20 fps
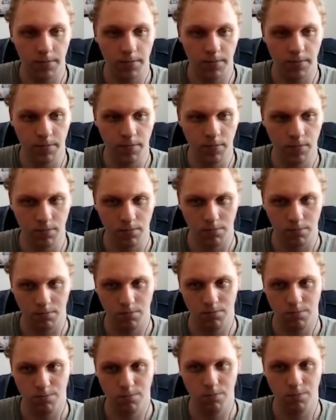And
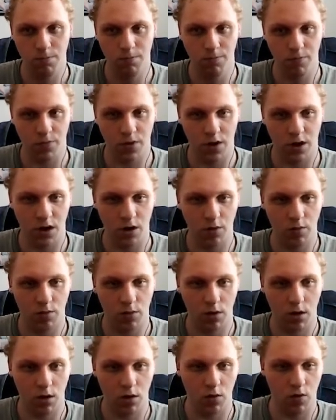now what we
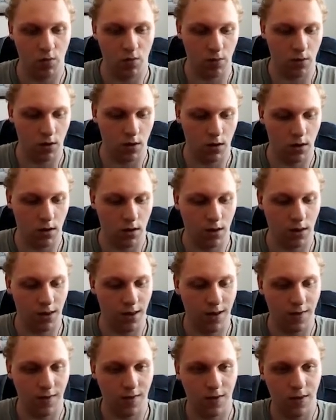want to do is we want to
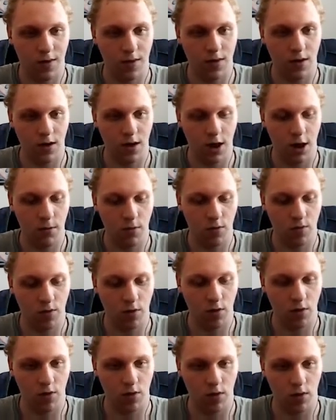get the name, so we're
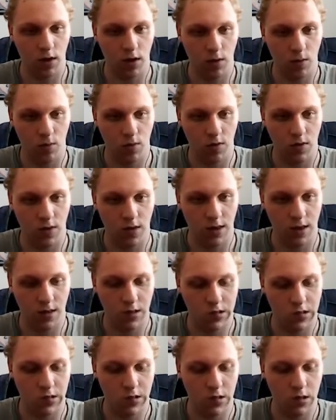going to use
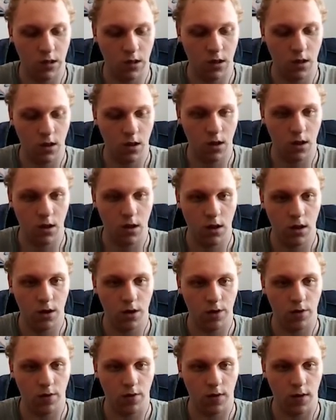this
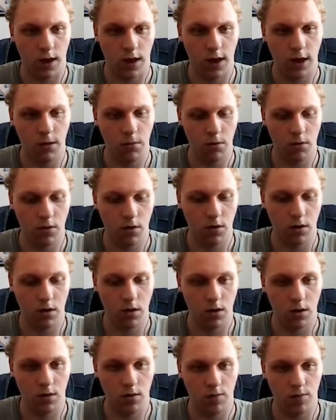dot name
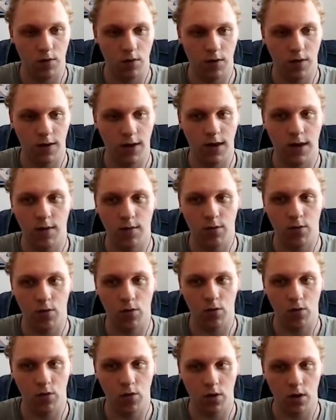will
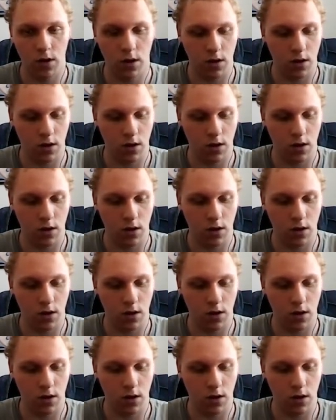equal